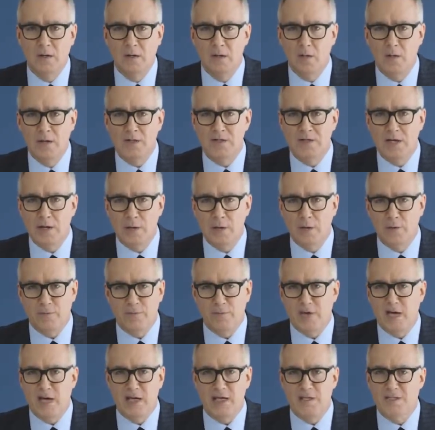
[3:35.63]
when Senator
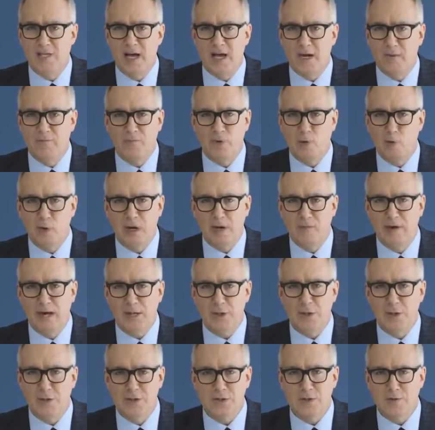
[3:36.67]
Flake is not up for
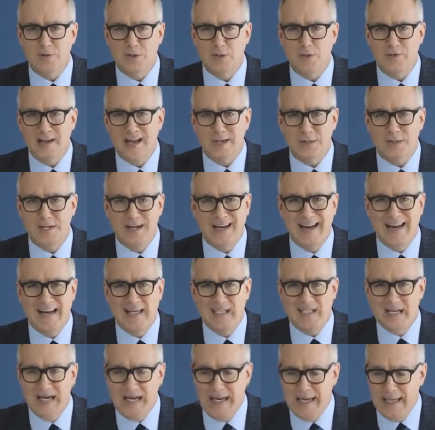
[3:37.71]
reelection until
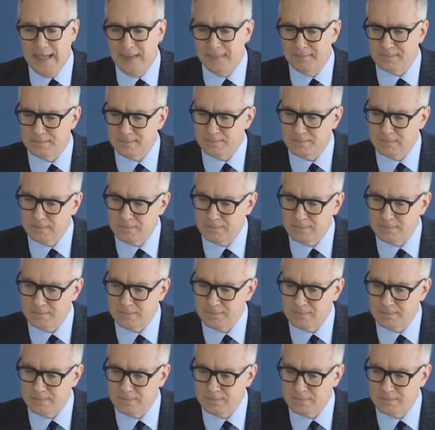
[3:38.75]
2018.